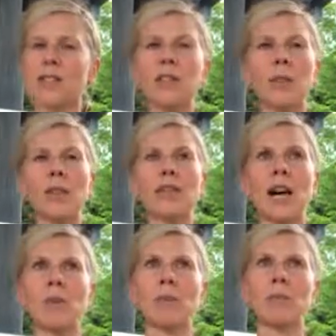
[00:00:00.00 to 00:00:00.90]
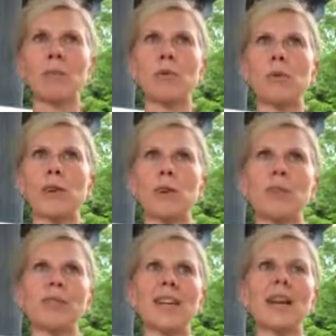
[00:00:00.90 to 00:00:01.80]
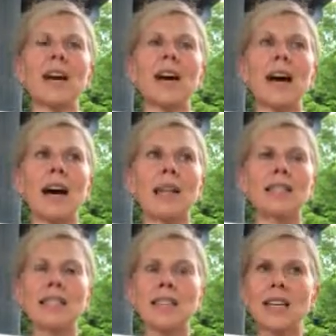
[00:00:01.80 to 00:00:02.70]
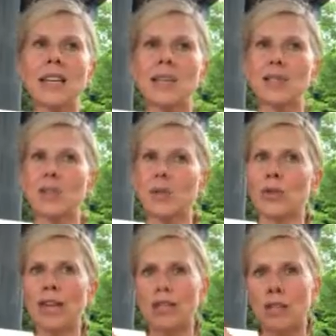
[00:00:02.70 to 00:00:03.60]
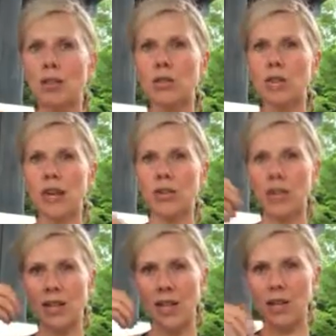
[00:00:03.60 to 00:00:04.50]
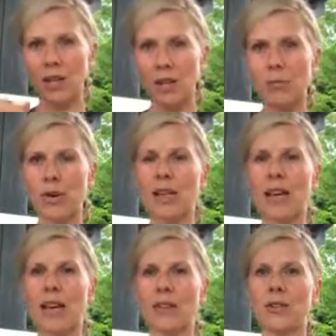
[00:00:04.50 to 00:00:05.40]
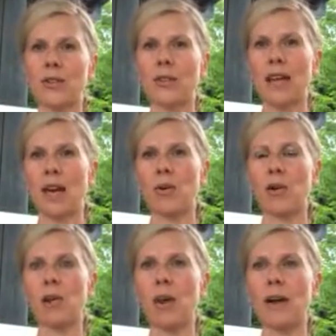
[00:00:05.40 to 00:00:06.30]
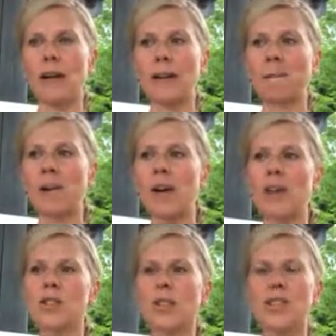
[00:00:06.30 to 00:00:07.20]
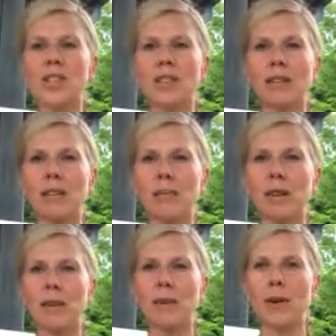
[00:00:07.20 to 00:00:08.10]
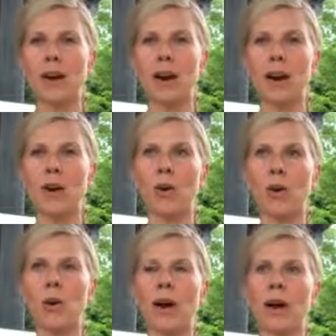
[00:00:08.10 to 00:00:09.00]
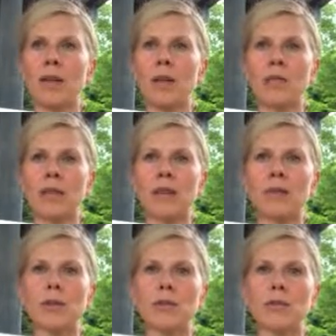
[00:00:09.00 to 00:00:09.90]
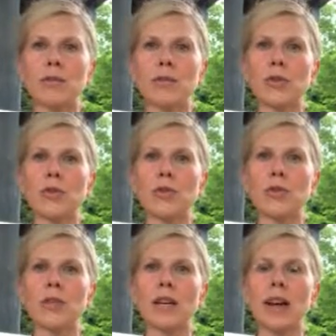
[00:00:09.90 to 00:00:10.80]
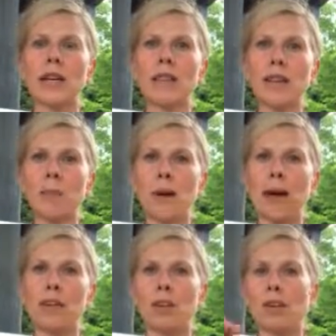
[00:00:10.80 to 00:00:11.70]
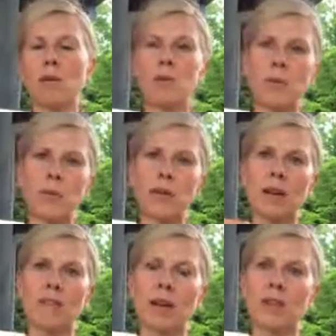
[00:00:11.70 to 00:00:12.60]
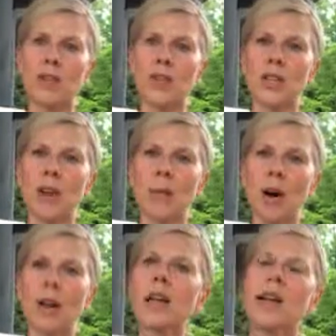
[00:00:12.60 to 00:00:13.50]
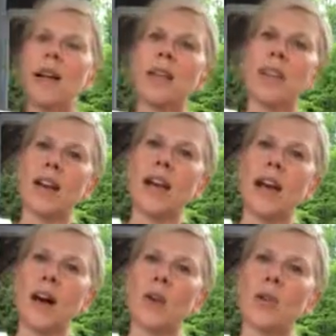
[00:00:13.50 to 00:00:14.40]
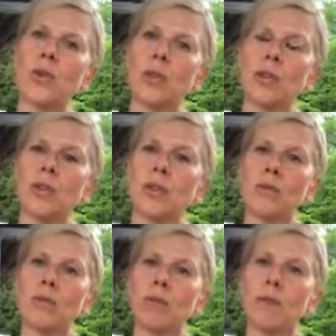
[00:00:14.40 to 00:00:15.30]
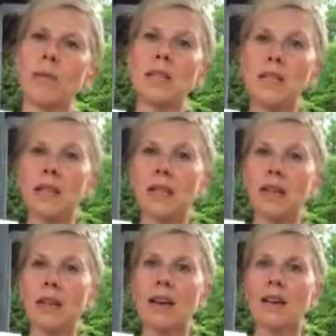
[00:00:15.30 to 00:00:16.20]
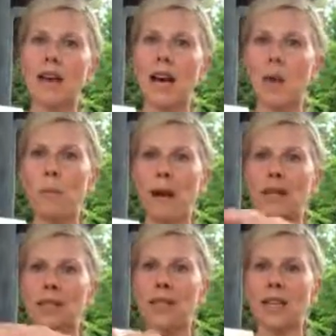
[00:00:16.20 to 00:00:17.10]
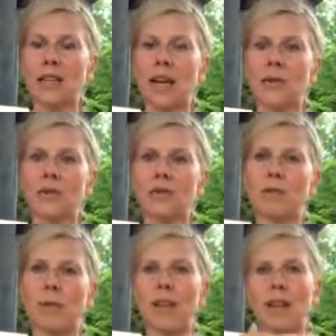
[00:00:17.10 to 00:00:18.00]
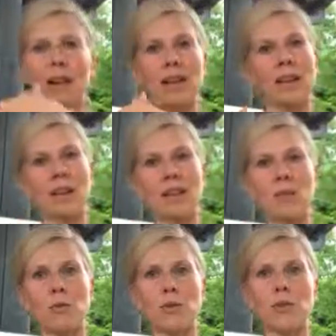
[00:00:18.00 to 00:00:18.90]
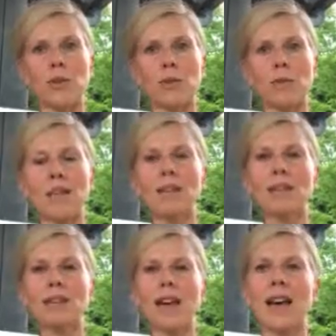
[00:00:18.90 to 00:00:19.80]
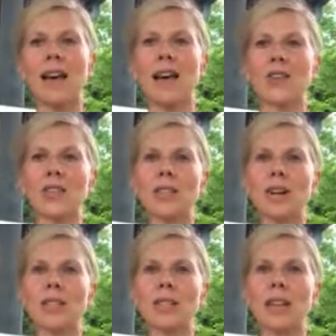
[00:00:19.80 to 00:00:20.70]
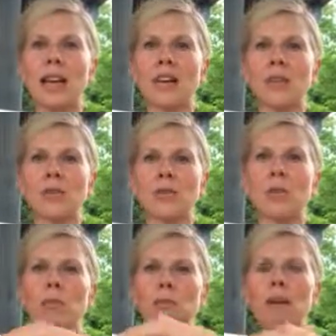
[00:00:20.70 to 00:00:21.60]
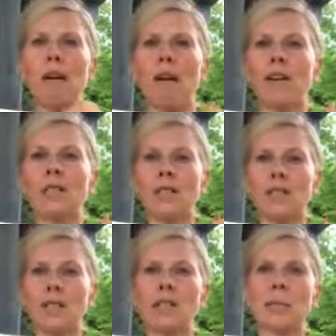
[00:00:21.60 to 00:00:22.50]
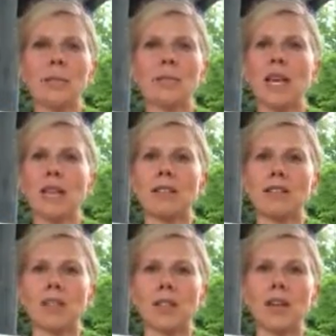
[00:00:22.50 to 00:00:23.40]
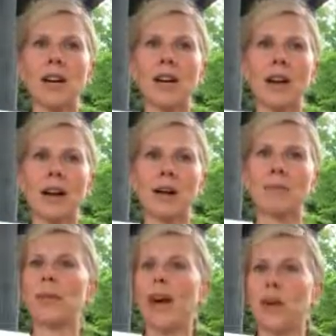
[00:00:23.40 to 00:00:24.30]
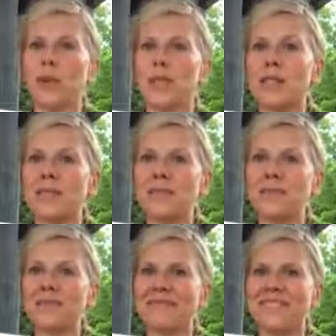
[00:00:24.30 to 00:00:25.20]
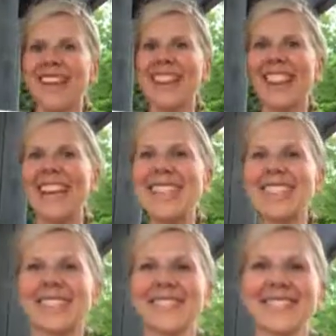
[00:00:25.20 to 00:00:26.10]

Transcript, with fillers: So some of the downward moving herbs like uh, seeds or that salty energy, that's going to bring the energy down in the body. So that's just a little bit about how uh, the flavors of the food have an impact on the movement of energy in the body and then how you can use them medicinally to help balance things out. So again, that idea idea of food as medicine and just understanding your food beyond just the simple taste or um, calories of it. Okay, thanks.